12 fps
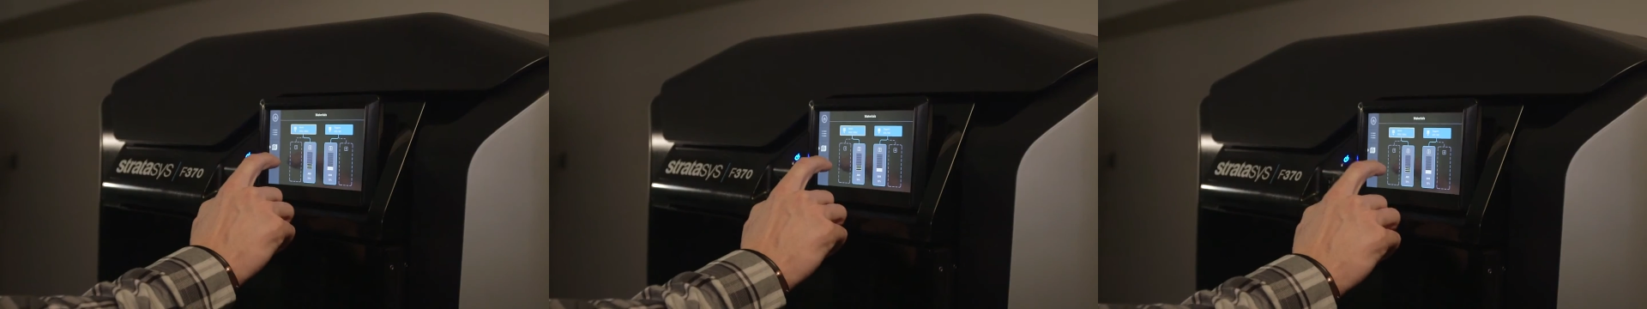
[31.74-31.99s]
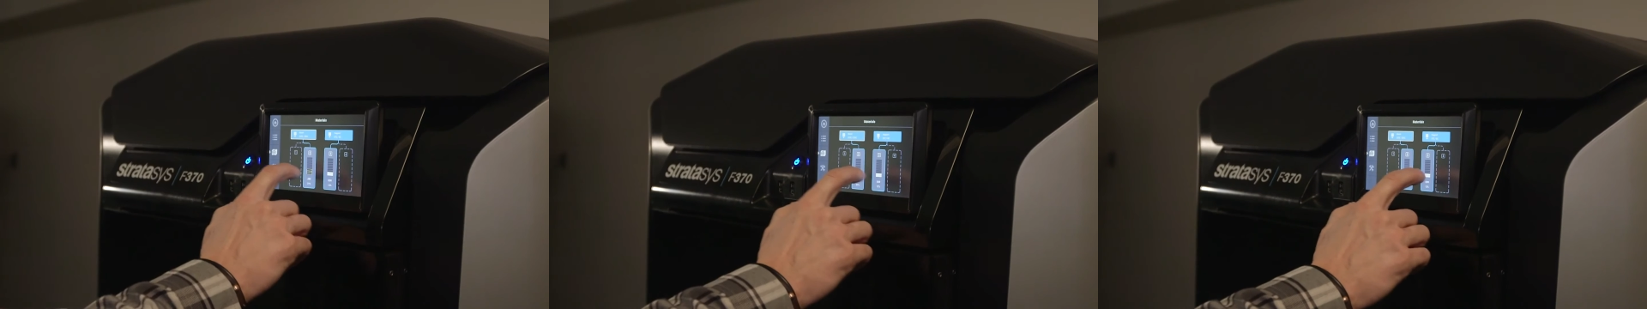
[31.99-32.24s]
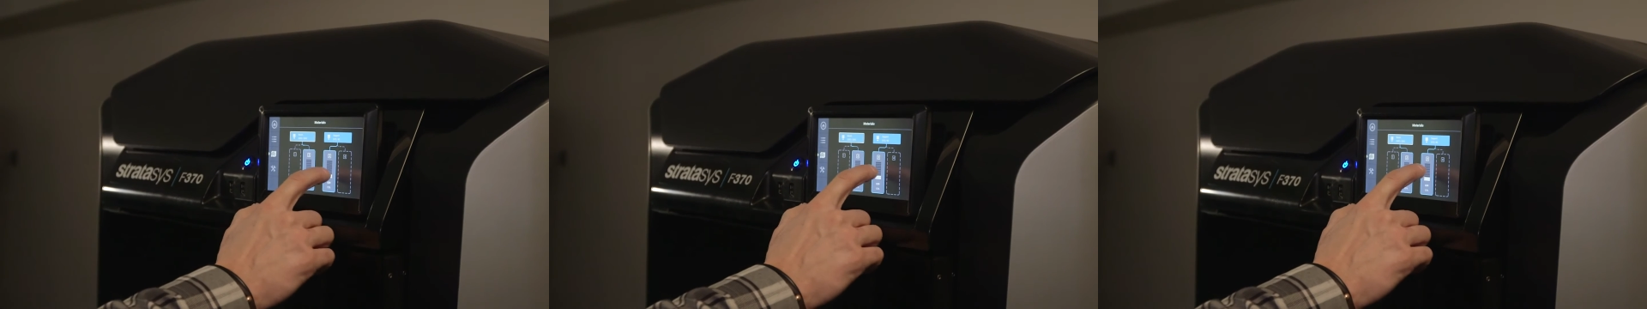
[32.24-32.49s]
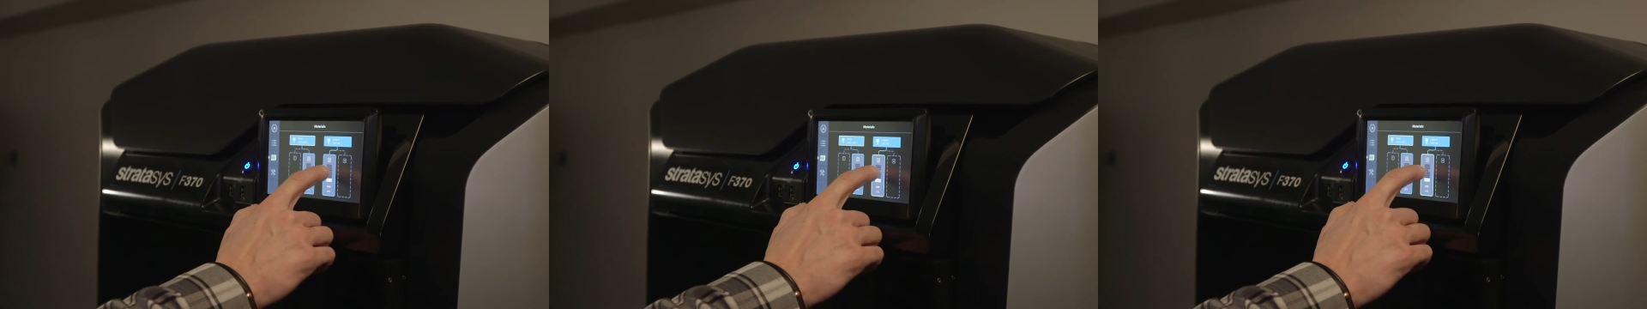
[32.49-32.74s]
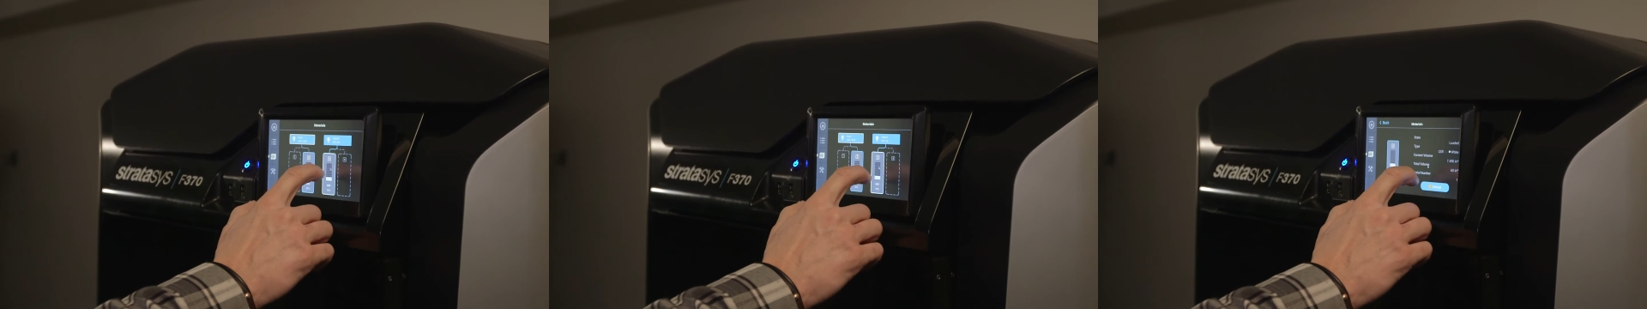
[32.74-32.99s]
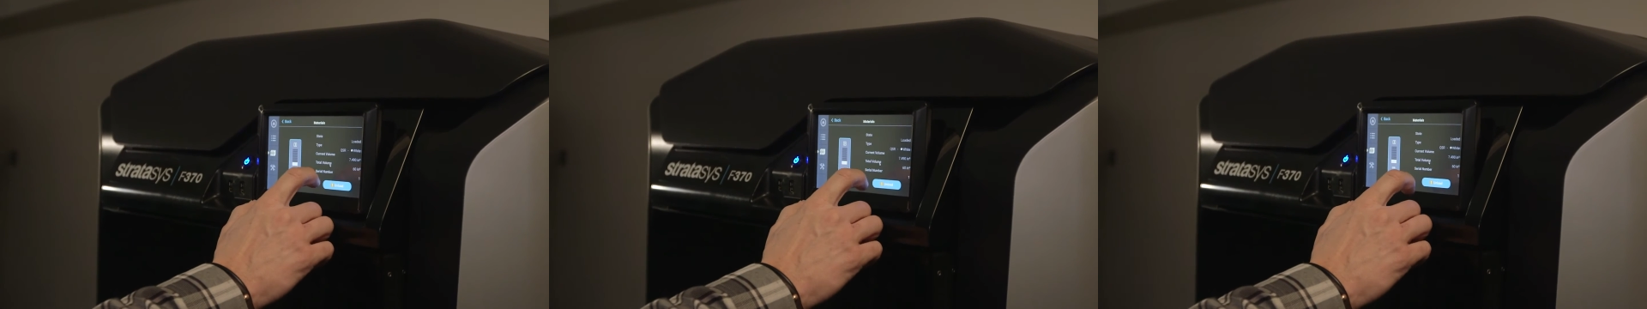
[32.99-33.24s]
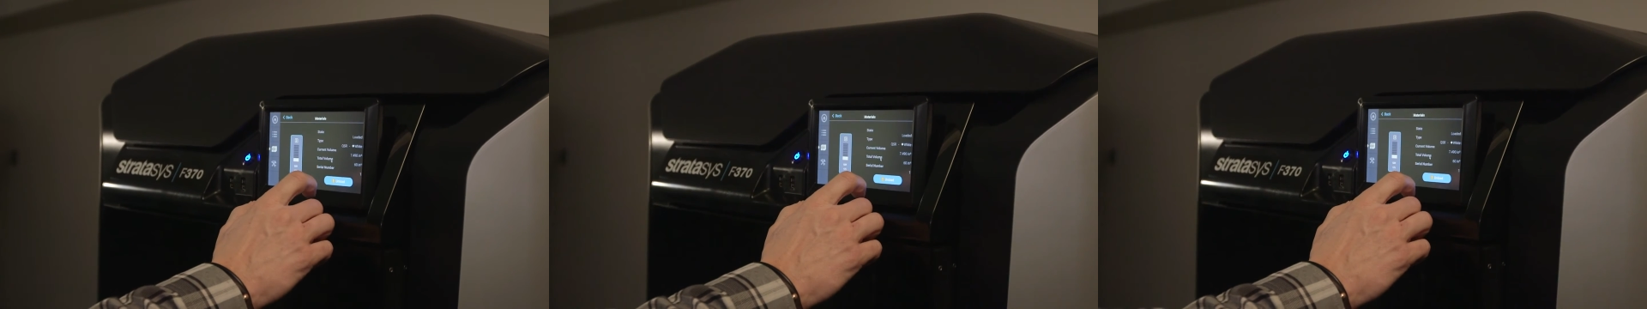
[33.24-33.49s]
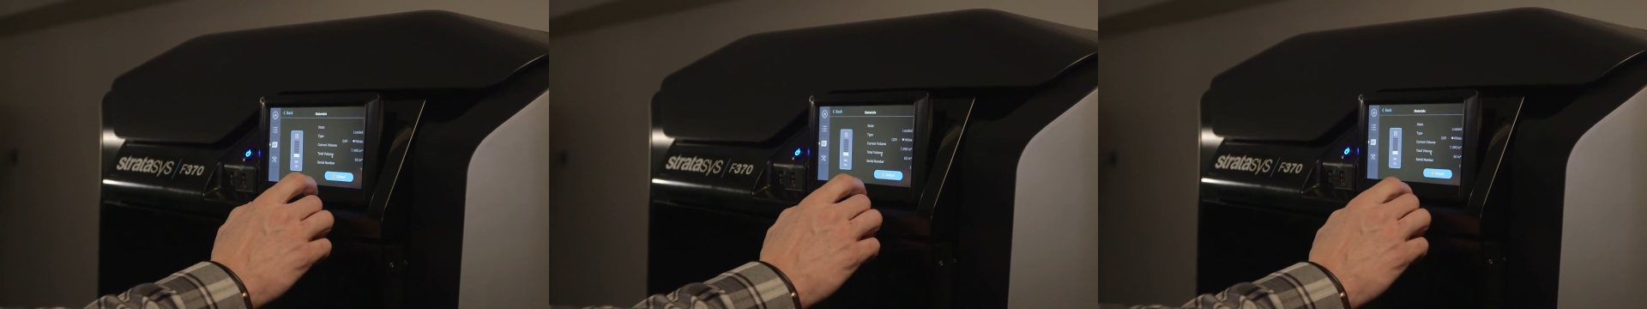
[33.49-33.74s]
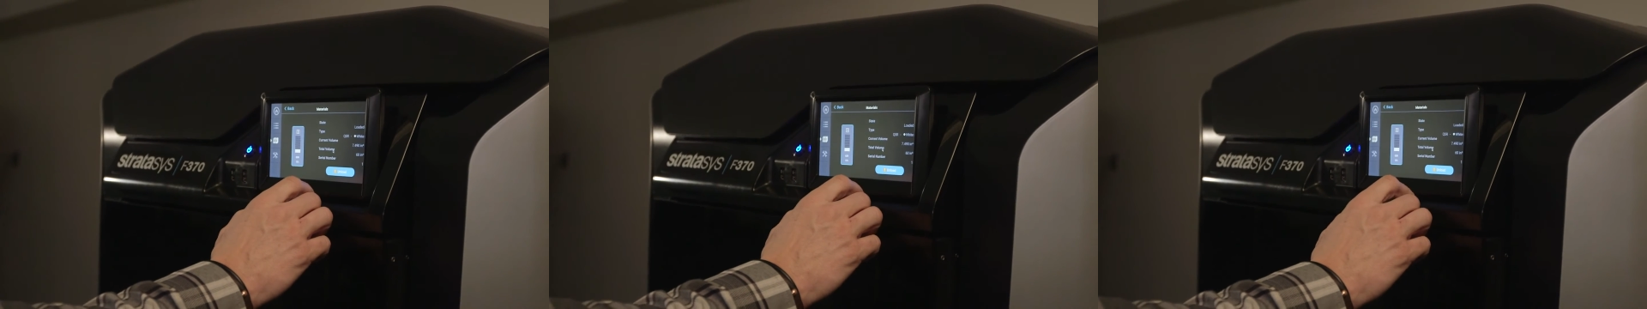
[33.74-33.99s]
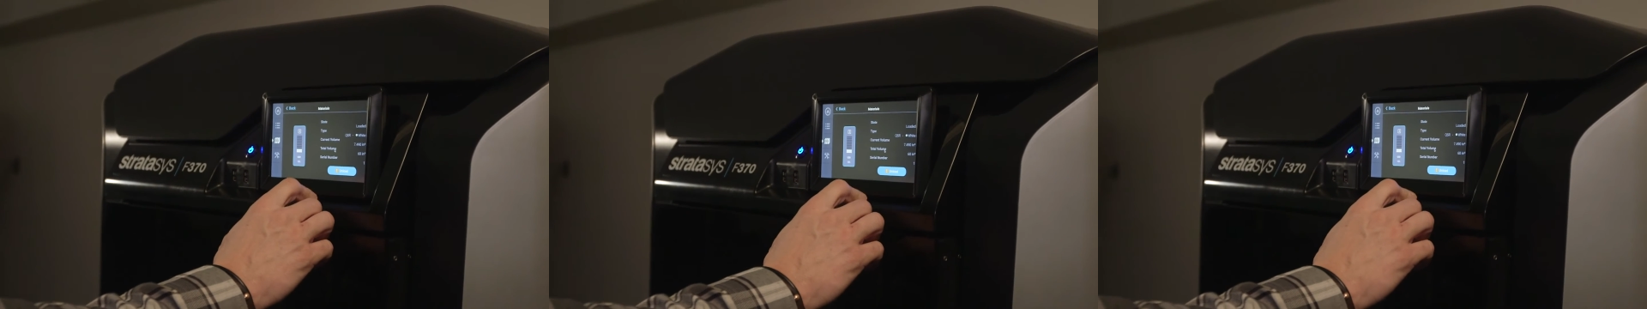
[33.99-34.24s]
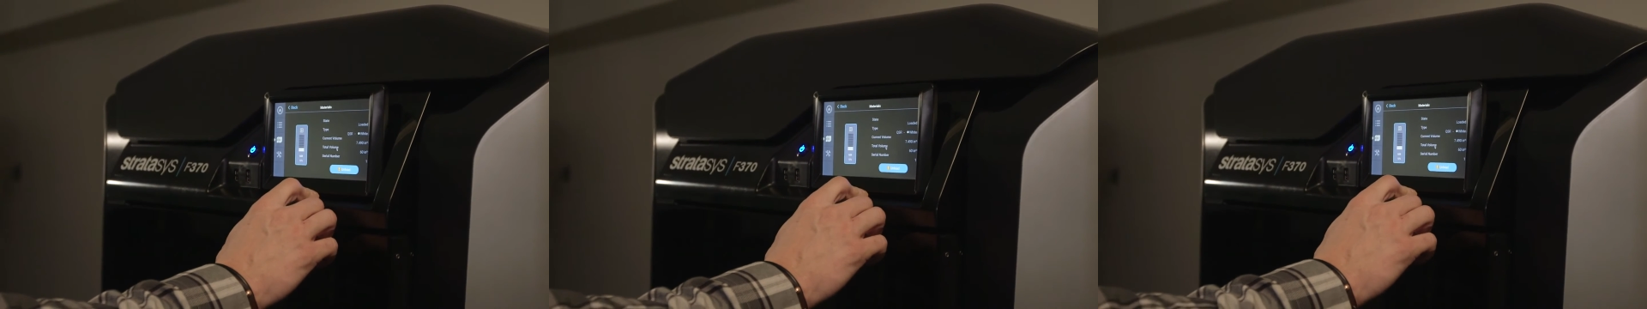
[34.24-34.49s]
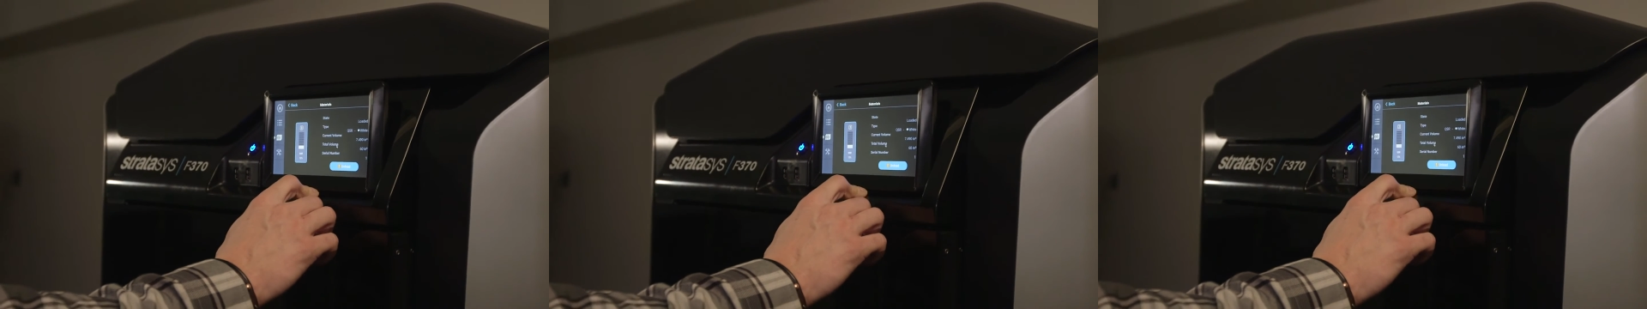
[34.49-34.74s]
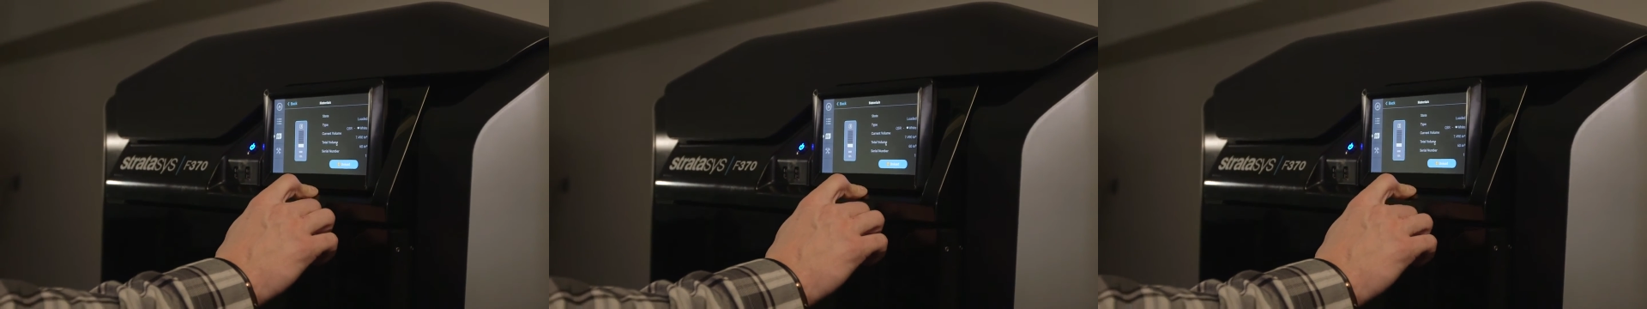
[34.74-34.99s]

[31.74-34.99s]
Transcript: Nobody's mouth can be seen.